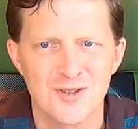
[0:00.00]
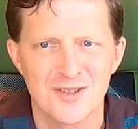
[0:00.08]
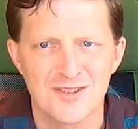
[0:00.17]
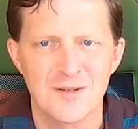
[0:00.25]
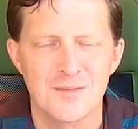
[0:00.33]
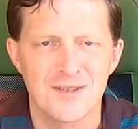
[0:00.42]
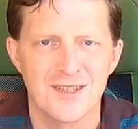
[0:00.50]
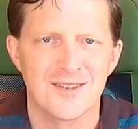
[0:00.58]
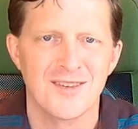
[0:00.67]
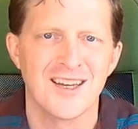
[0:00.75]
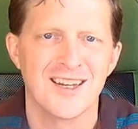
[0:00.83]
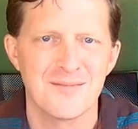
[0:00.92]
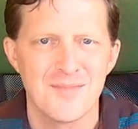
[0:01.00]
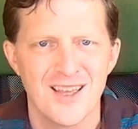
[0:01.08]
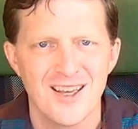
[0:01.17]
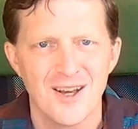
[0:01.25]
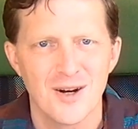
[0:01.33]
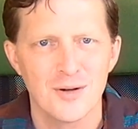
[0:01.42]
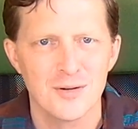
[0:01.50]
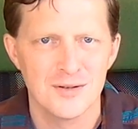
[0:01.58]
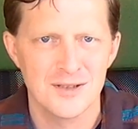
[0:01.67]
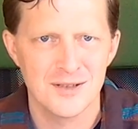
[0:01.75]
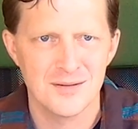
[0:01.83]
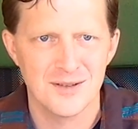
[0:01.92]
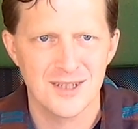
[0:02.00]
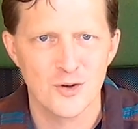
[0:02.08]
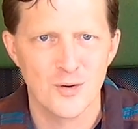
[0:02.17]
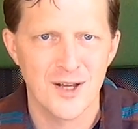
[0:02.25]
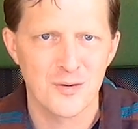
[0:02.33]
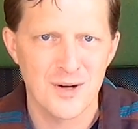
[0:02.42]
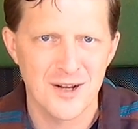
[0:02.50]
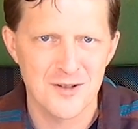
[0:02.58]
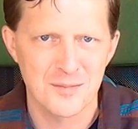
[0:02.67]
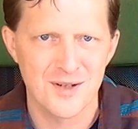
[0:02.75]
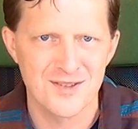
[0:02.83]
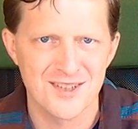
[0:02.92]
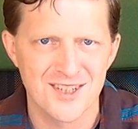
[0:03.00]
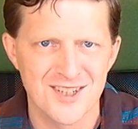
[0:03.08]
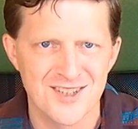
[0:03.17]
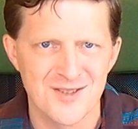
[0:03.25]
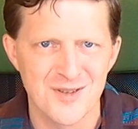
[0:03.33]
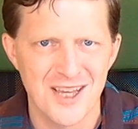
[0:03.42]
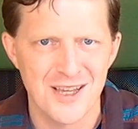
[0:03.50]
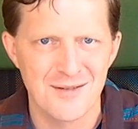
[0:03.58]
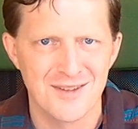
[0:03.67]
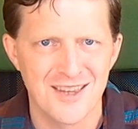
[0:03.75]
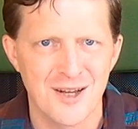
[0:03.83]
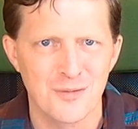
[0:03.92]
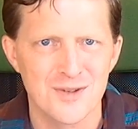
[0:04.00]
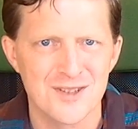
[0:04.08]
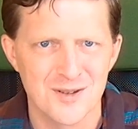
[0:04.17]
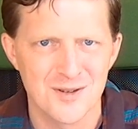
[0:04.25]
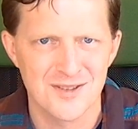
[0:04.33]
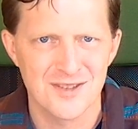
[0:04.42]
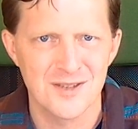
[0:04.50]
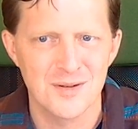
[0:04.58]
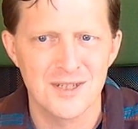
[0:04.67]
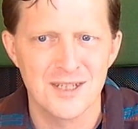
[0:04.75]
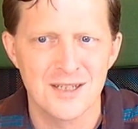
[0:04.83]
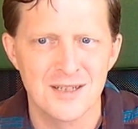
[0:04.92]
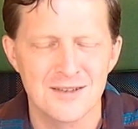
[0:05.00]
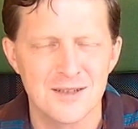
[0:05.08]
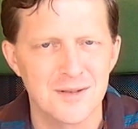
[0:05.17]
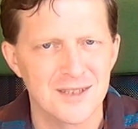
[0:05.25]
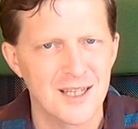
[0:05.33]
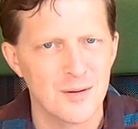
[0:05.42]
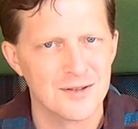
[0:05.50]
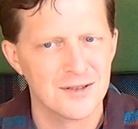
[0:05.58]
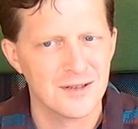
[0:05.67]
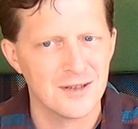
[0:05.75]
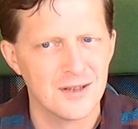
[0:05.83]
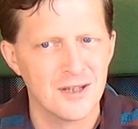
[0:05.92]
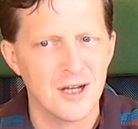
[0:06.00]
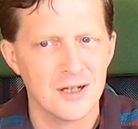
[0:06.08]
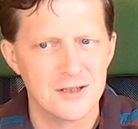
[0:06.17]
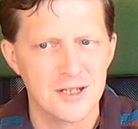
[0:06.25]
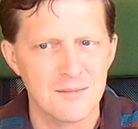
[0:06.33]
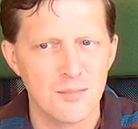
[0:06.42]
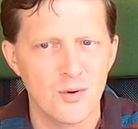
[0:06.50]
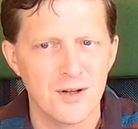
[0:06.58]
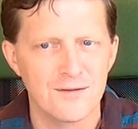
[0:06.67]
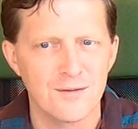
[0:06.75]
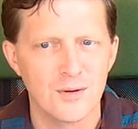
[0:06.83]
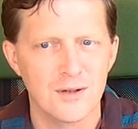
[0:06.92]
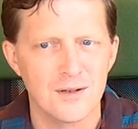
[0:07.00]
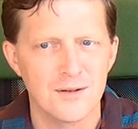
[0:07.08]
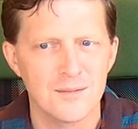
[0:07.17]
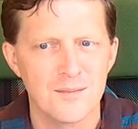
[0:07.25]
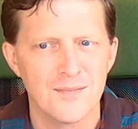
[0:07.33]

It seems like that early Grand Rounds presentation you gave and that research that you did, it seems like that was a launching point for you.